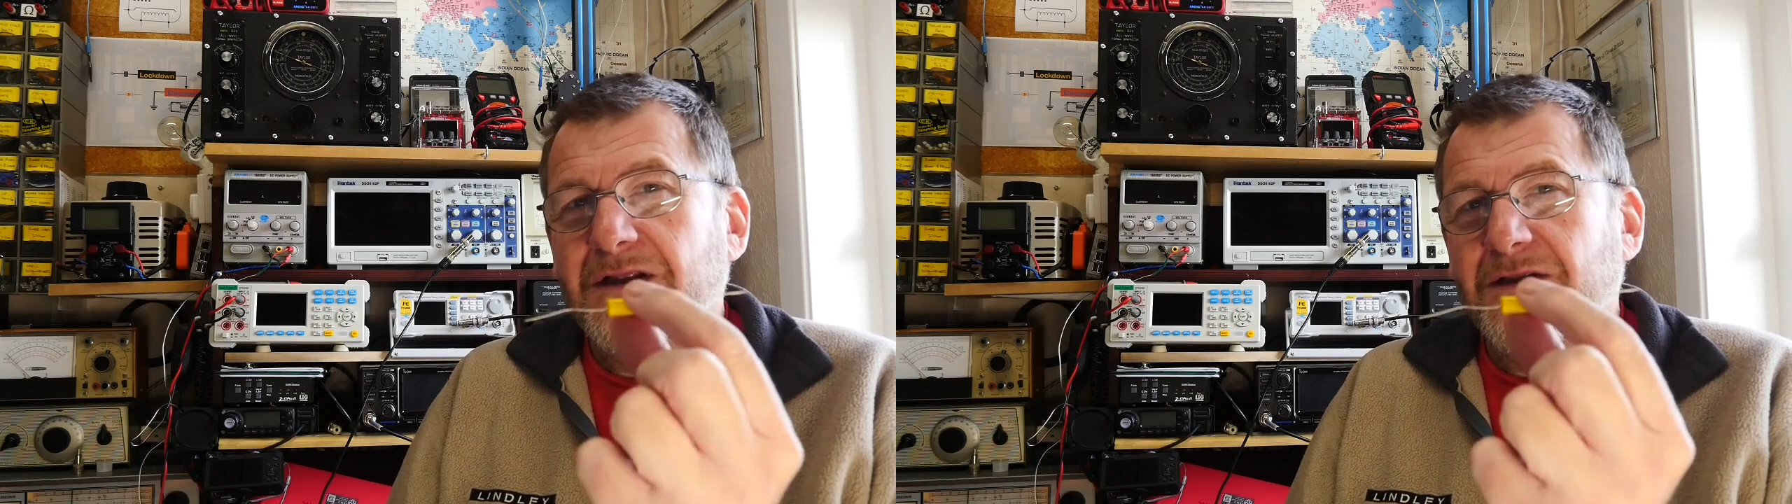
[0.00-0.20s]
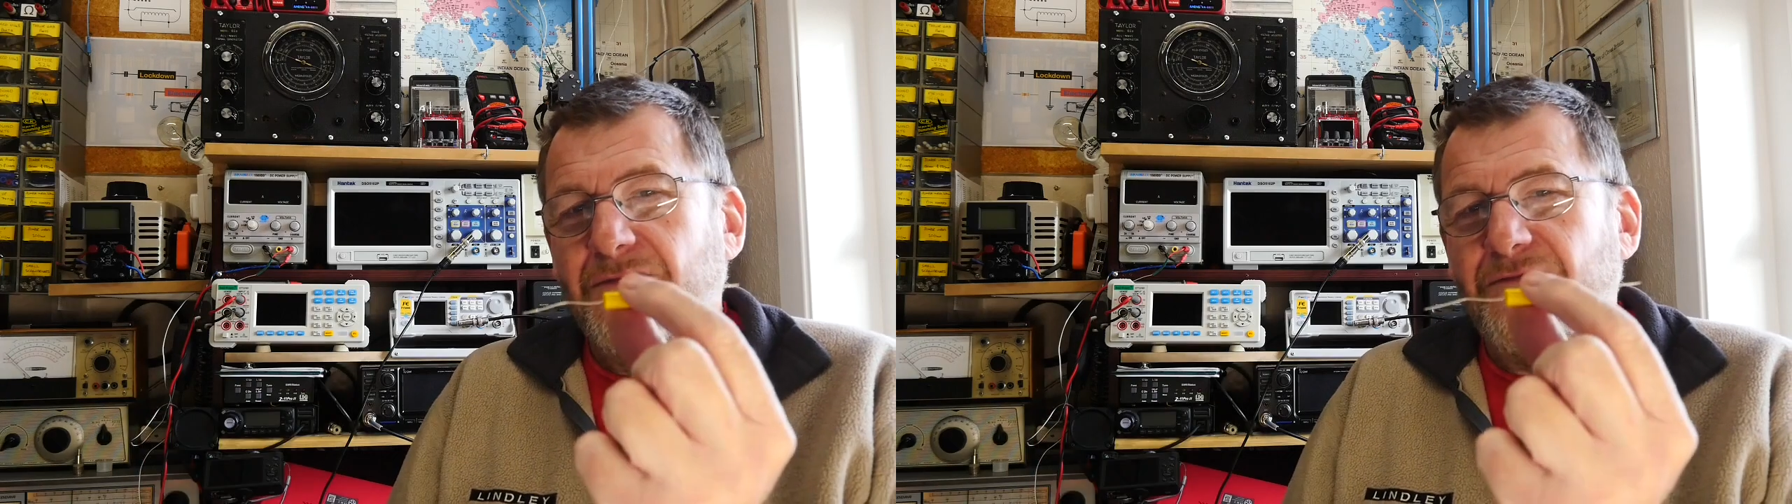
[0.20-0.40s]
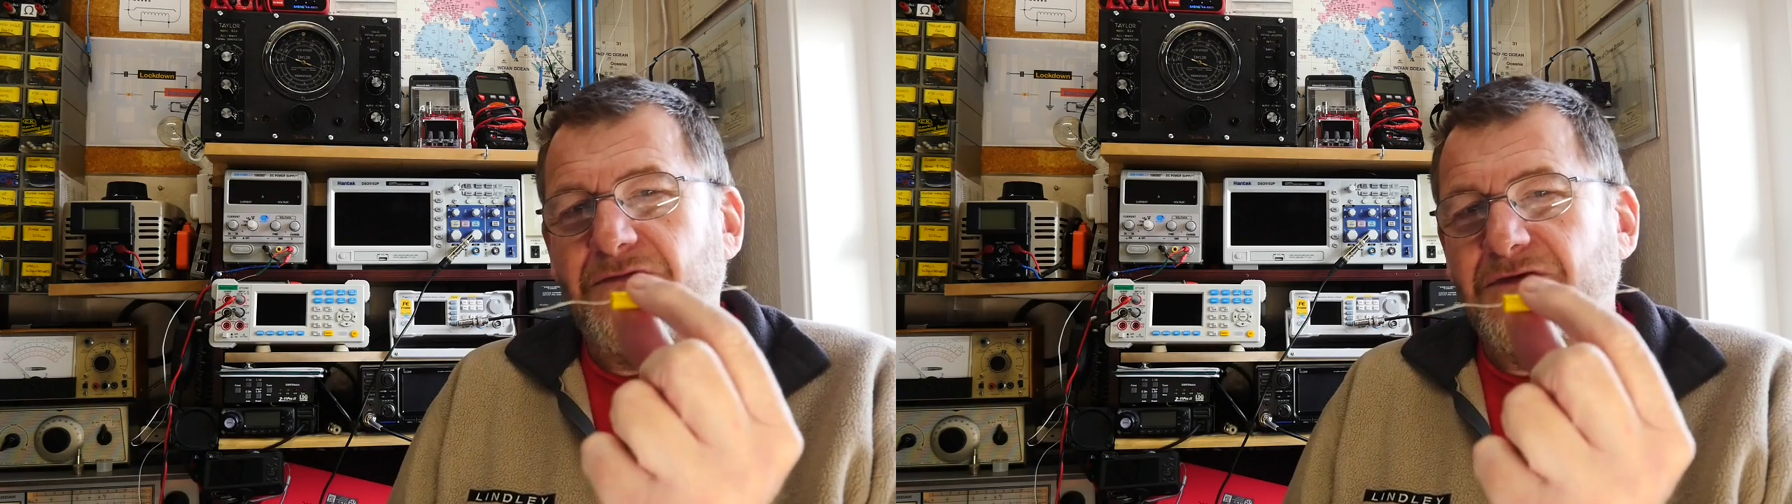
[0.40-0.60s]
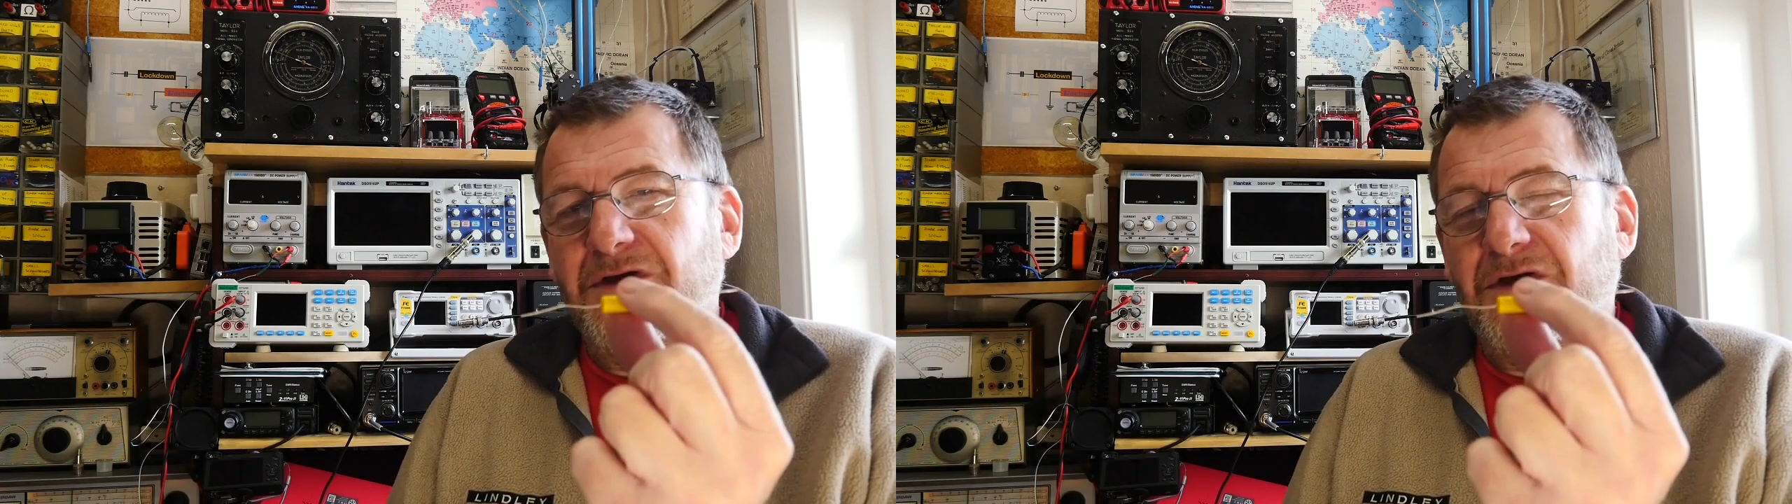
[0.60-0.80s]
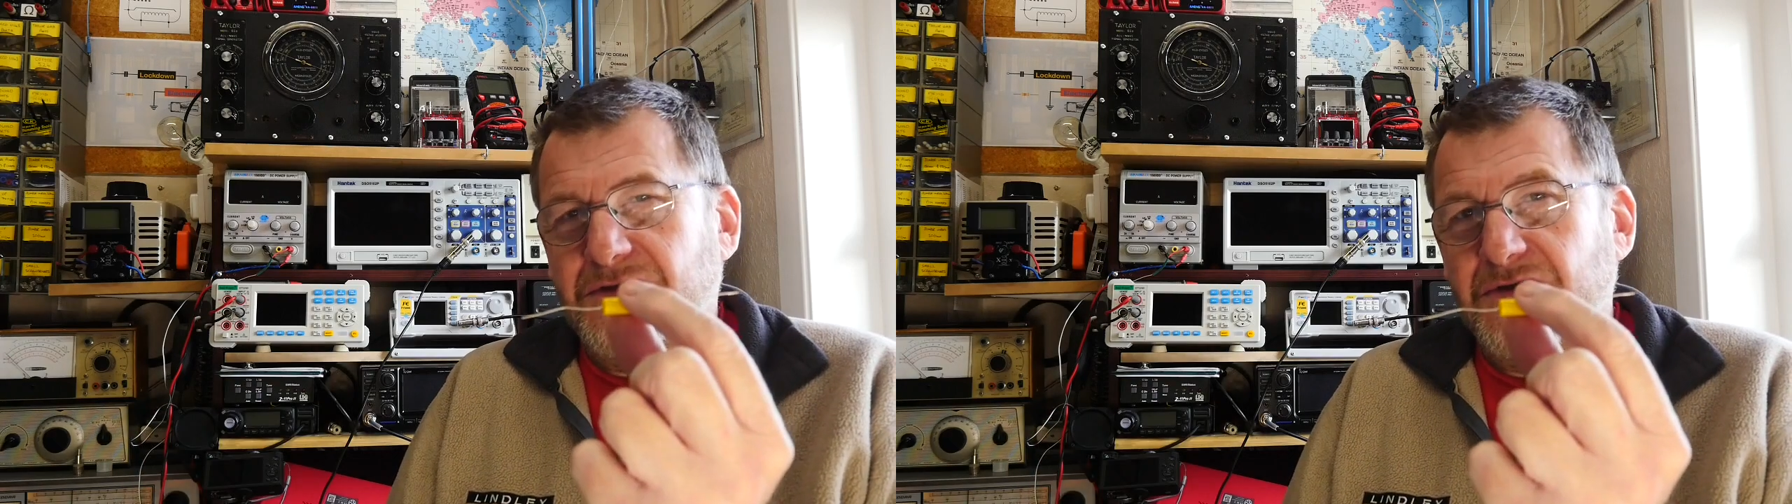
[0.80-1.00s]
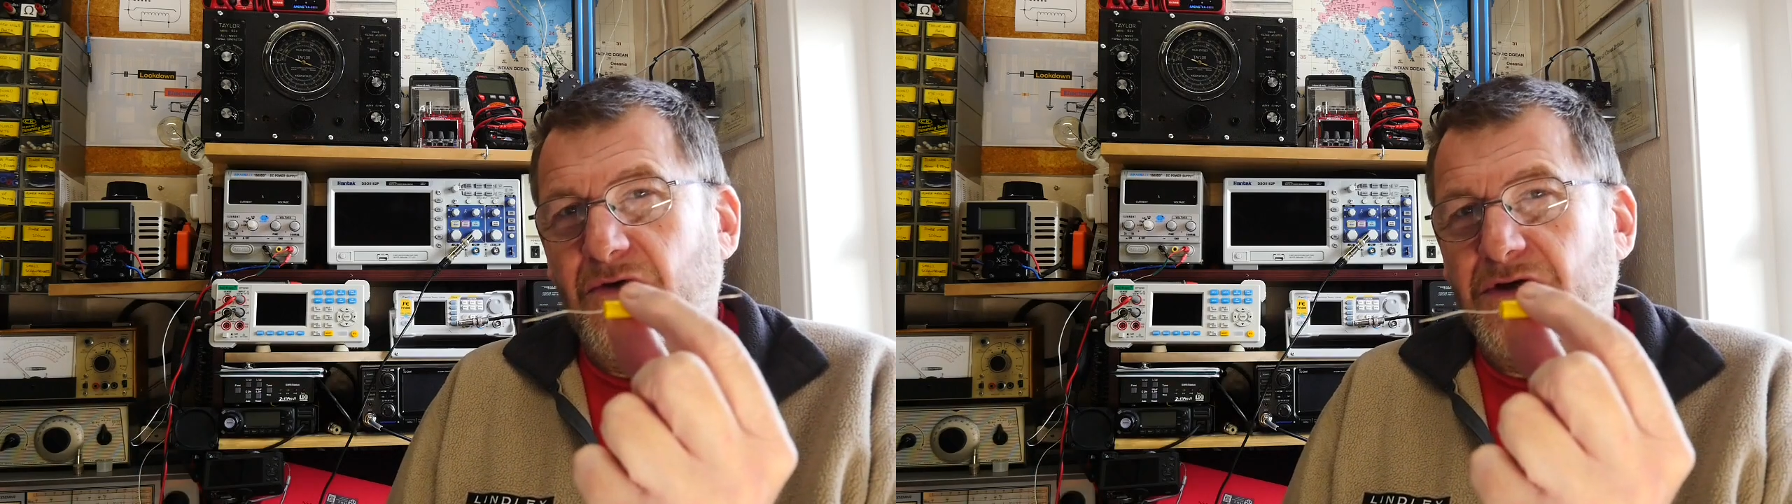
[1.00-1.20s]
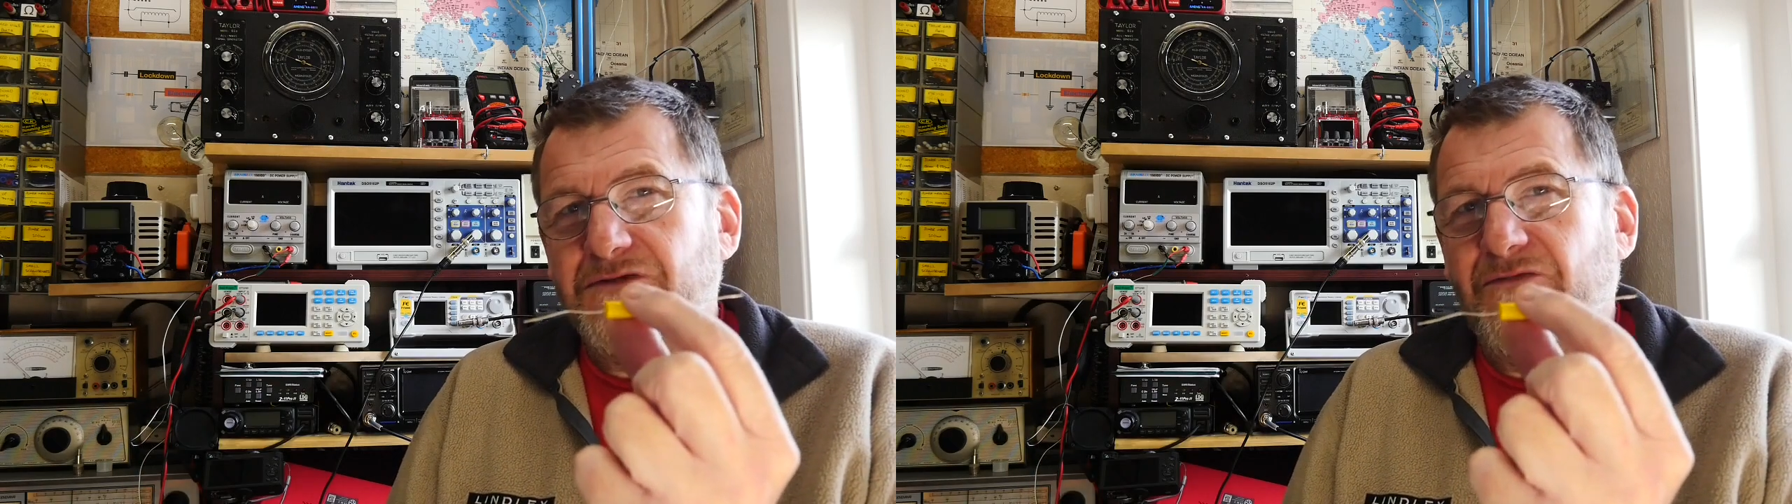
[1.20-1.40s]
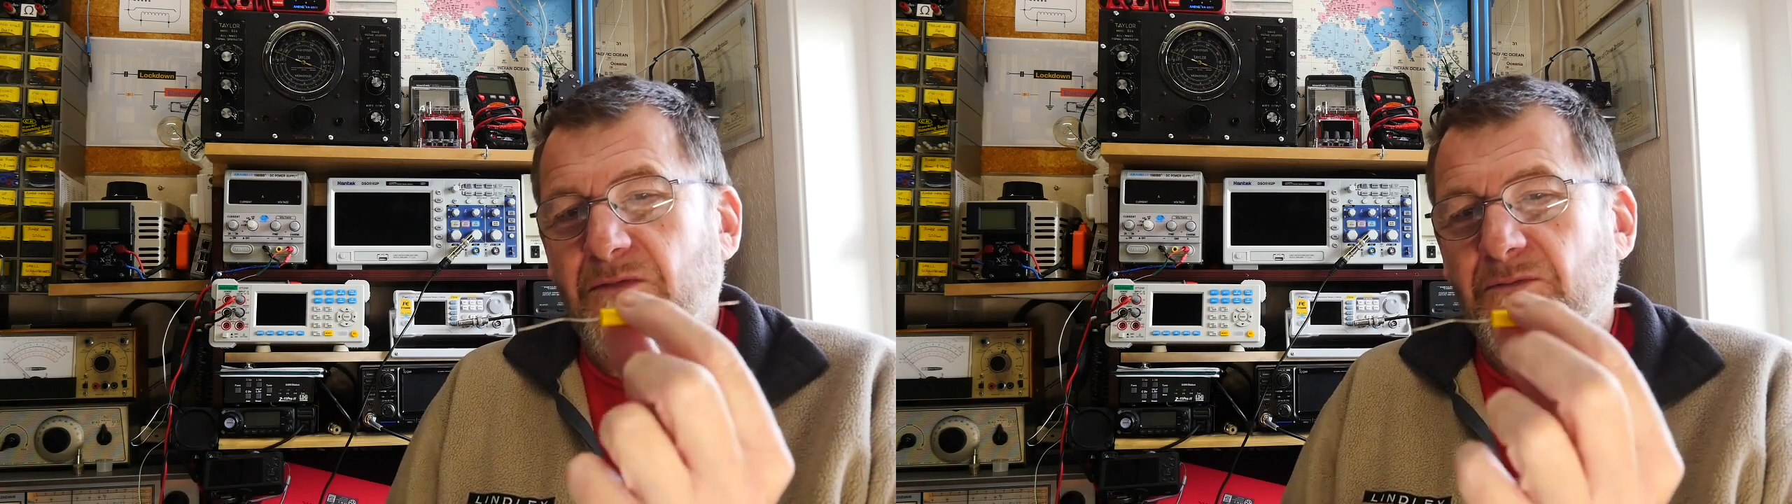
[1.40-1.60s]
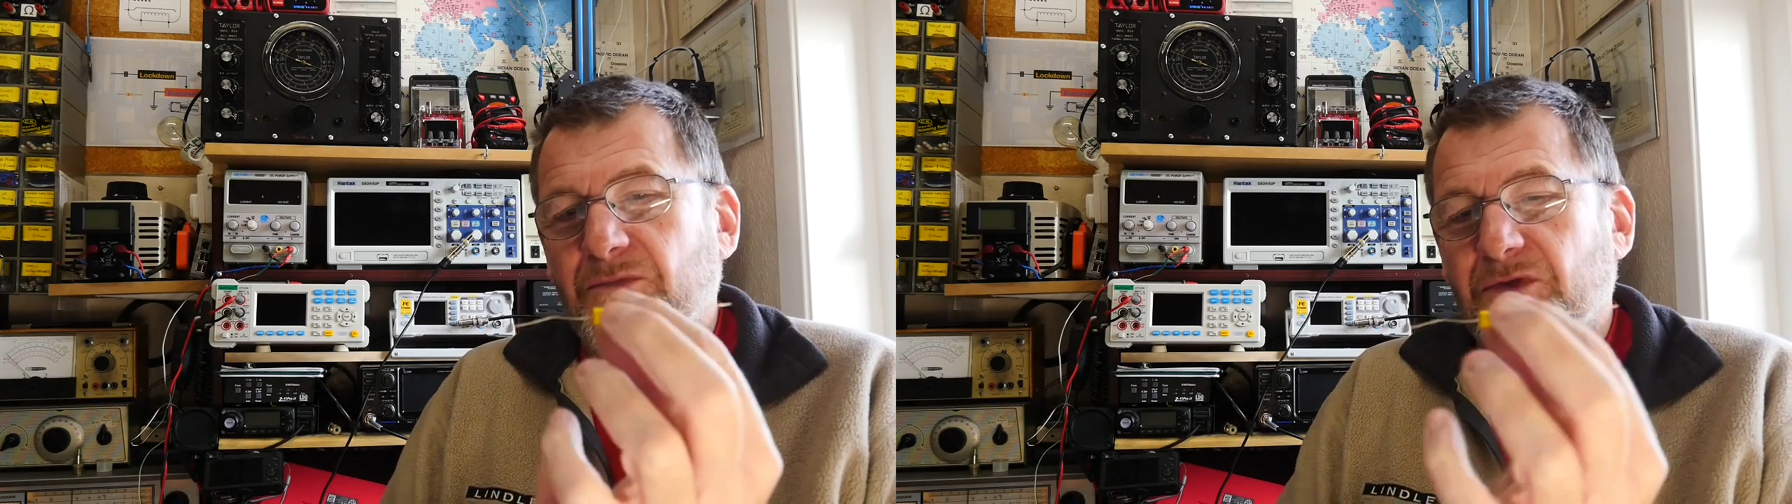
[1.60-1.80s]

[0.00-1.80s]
50 hertz noise from